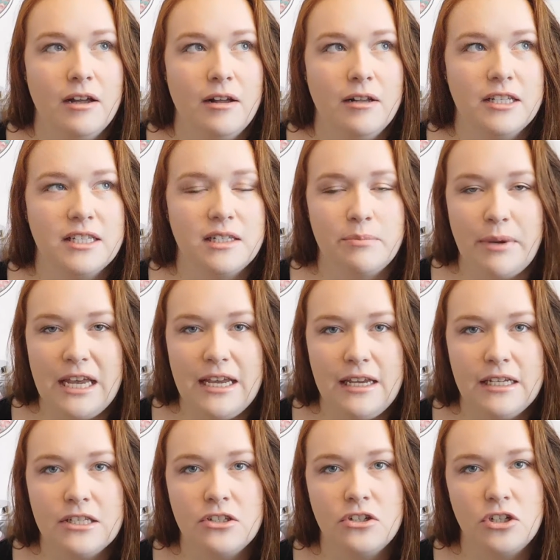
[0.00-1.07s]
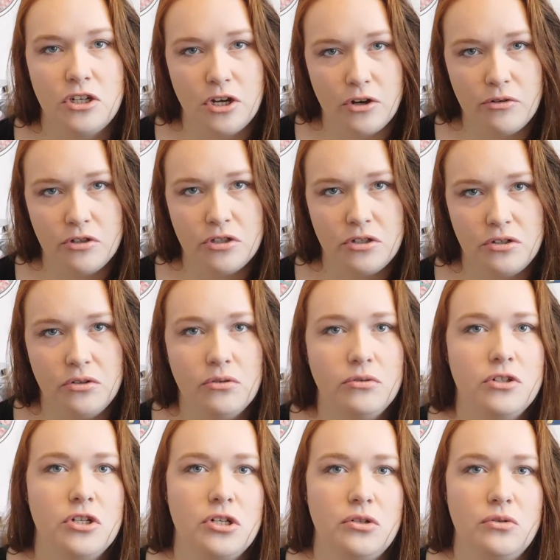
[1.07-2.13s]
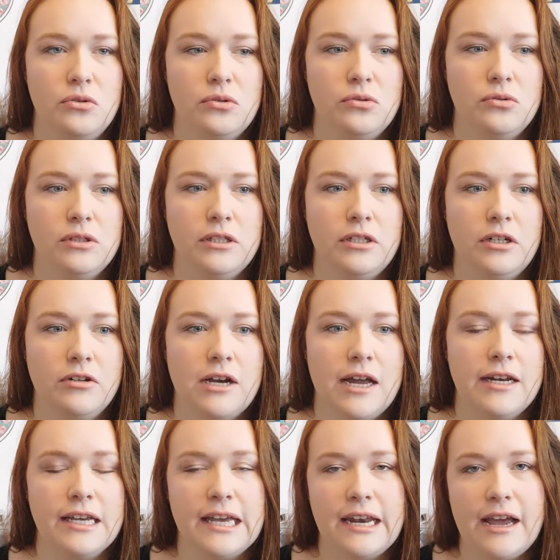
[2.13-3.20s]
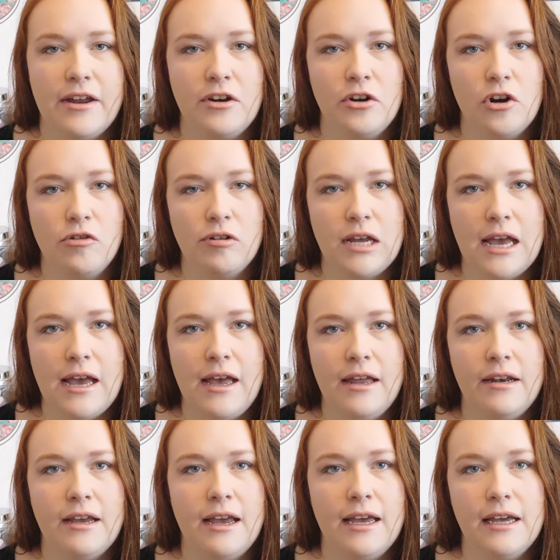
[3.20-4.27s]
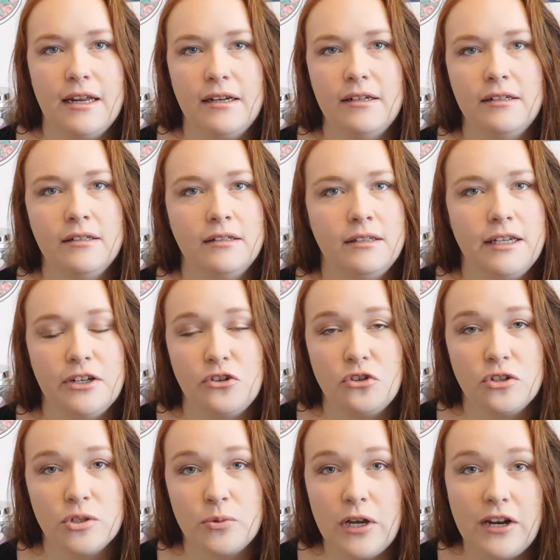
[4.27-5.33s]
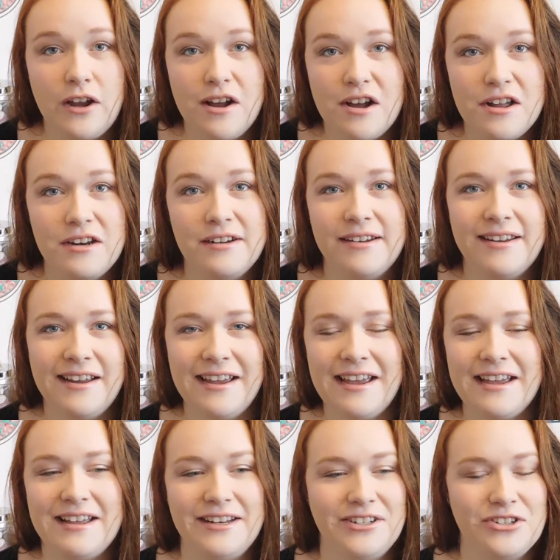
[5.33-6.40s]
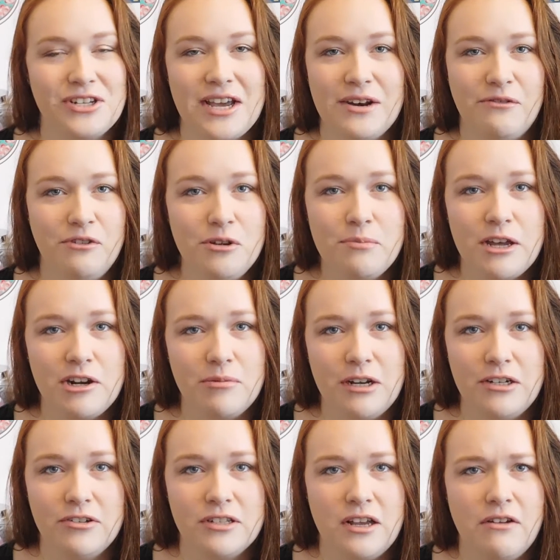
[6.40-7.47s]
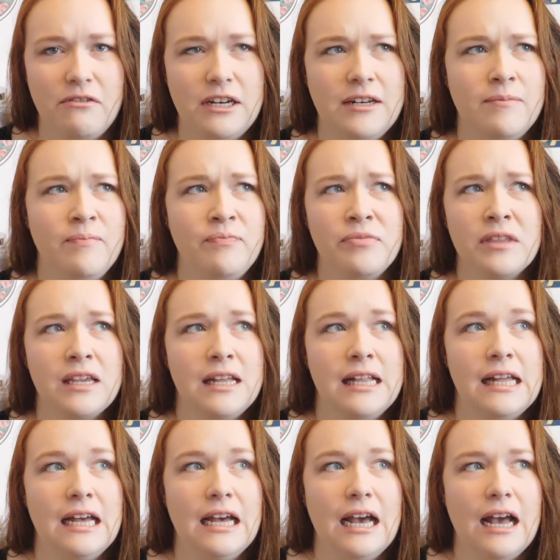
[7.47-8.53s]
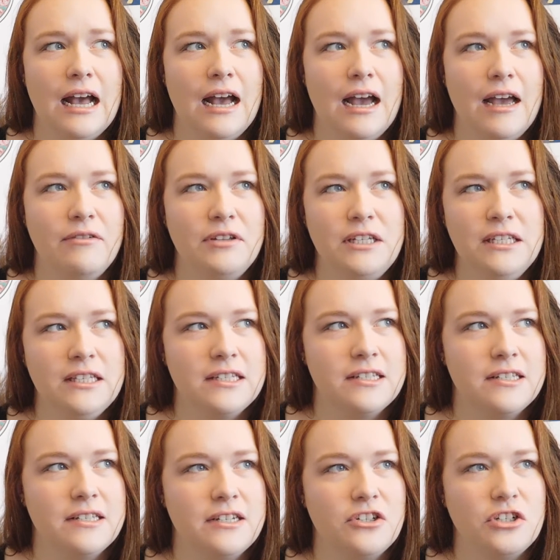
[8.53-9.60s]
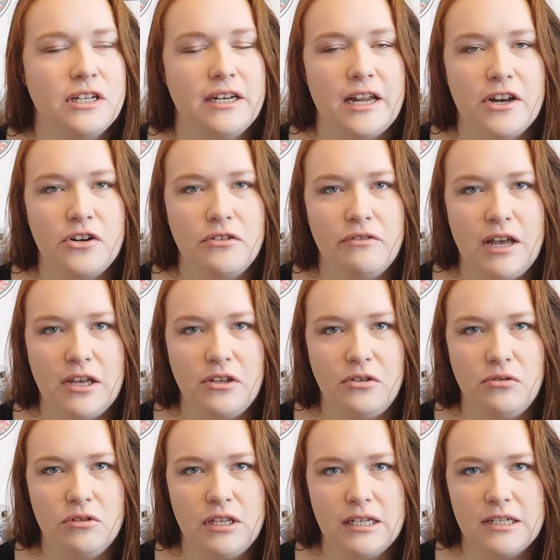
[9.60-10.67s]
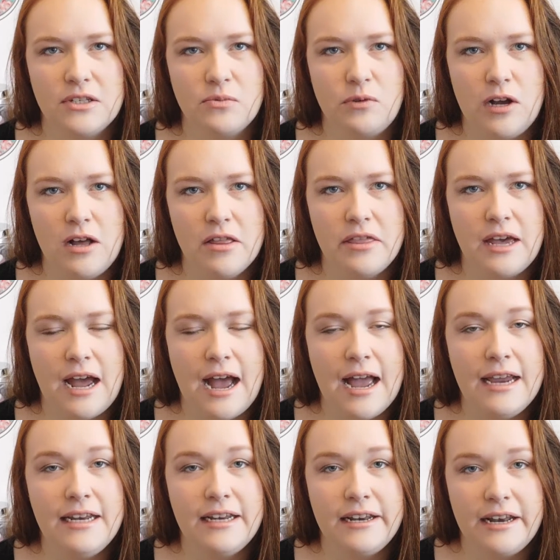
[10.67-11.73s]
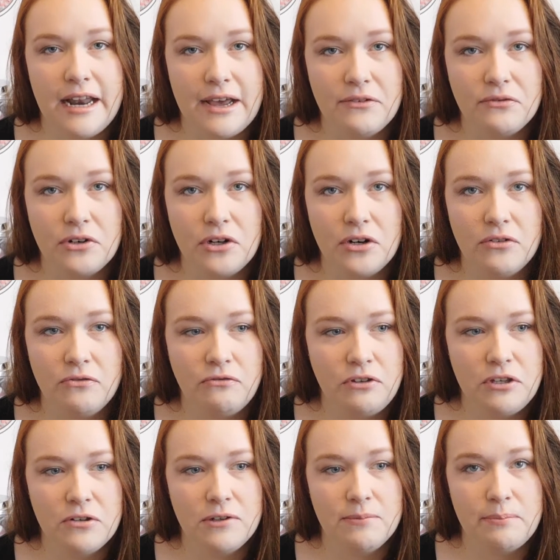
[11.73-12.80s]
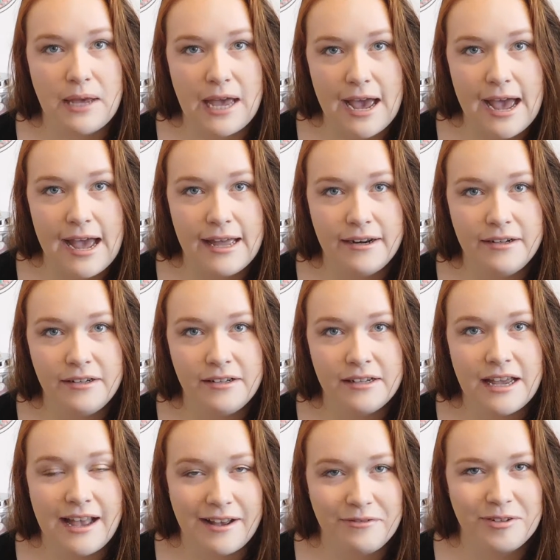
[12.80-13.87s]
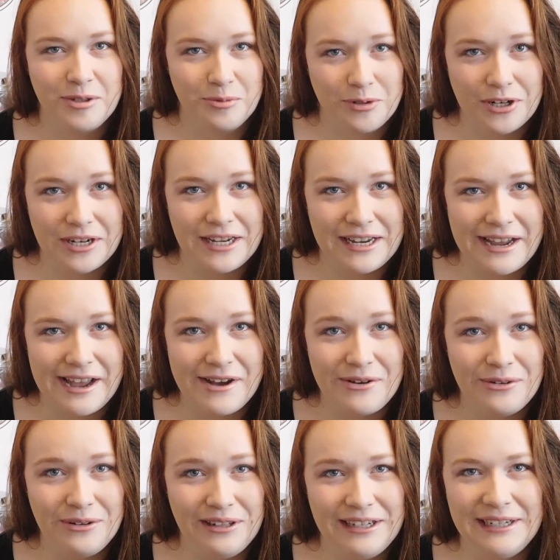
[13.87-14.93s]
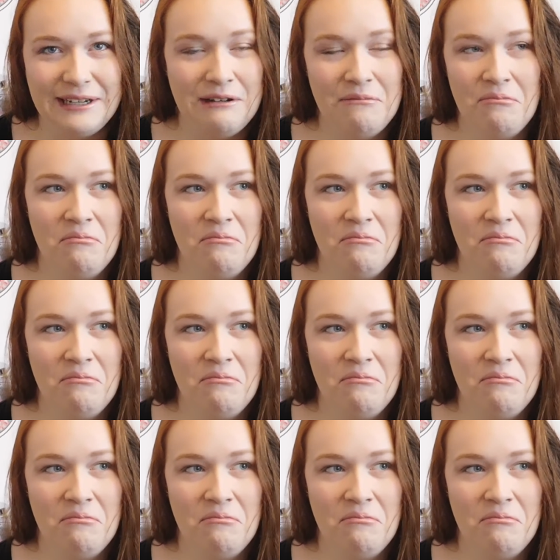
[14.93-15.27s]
space to go to, kind of get out of your own head and get your sweat on and just kind of feel better about yourself. And I feel like this is such like an undervalued thing as well, that I never feel bad after working out. Like